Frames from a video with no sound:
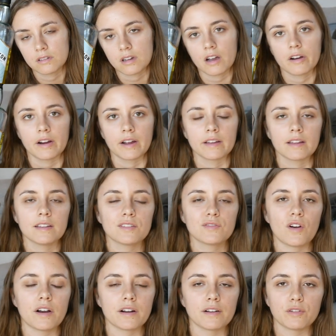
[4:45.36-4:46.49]
All right, he's
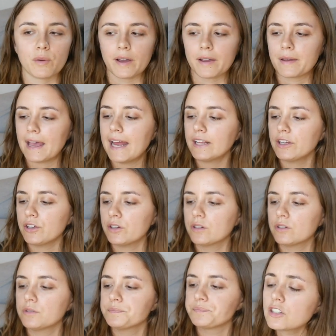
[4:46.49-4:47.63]
far enough away.
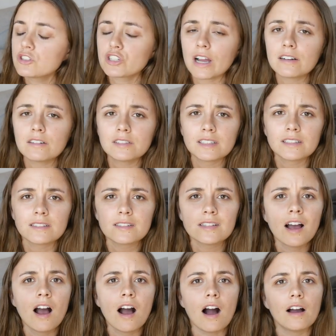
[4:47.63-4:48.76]
Anywho, Shackleton's
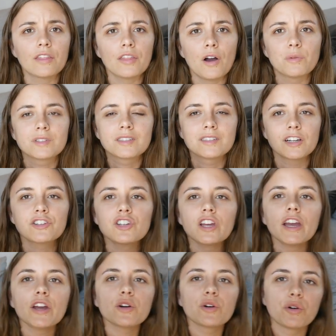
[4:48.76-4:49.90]
I thought was such
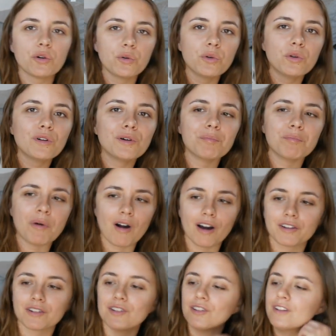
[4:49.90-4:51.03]
a cool
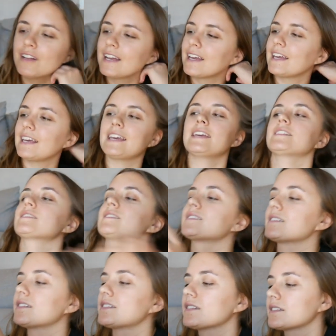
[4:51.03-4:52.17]
bottle.
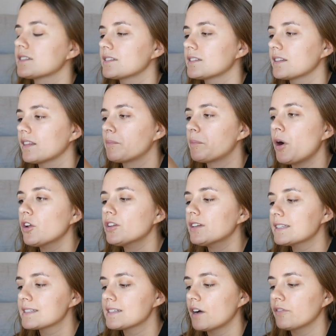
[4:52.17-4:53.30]
The bottle
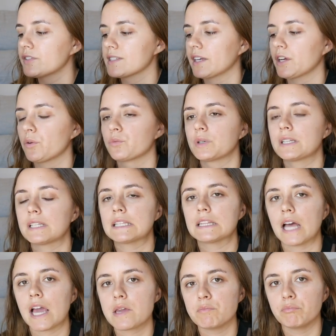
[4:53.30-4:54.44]
itself is like a really
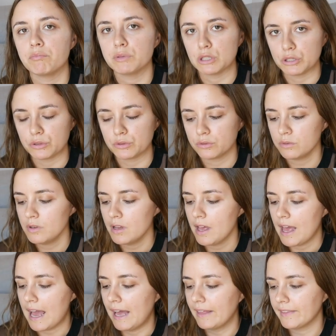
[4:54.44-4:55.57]
light blue,
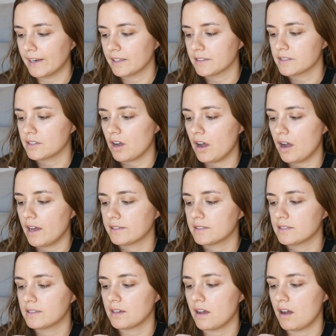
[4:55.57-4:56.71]
and then it's
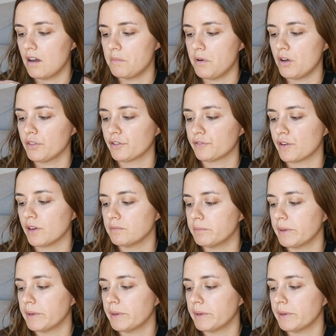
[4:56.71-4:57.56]
got on the front,